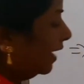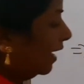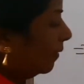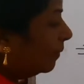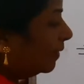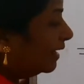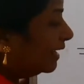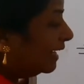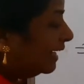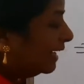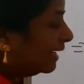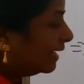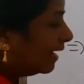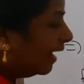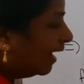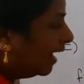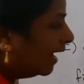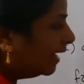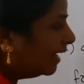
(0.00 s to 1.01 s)
But it
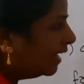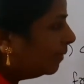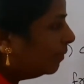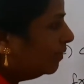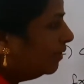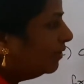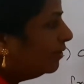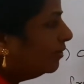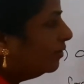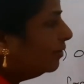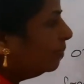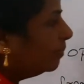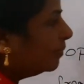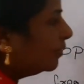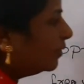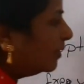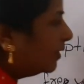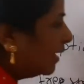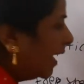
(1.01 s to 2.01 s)
can't able to
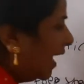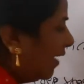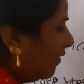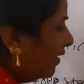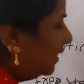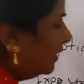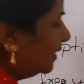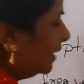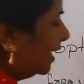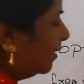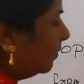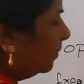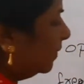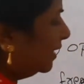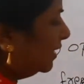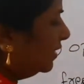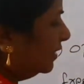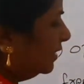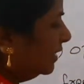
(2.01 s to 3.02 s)
travel that
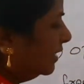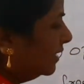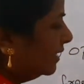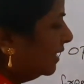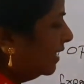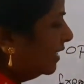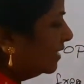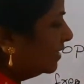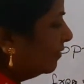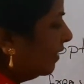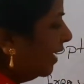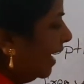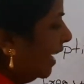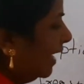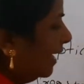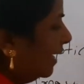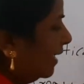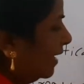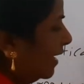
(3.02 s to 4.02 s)
much distance.
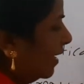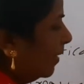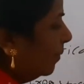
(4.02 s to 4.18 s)
Why?